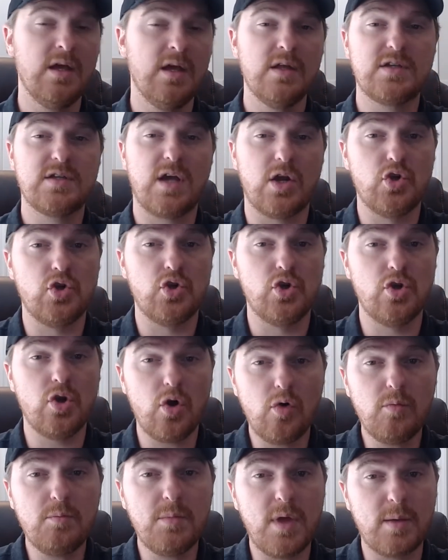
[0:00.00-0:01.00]
It's got
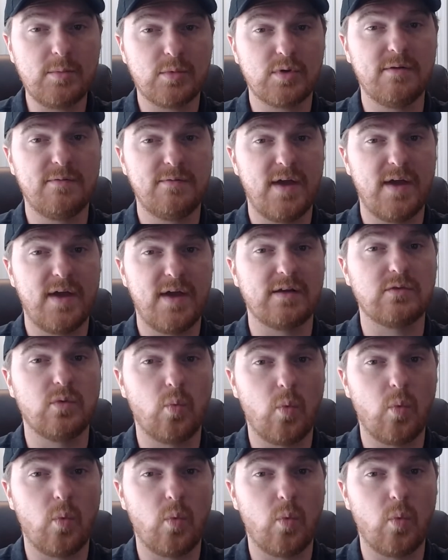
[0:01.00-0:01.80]
no memory effect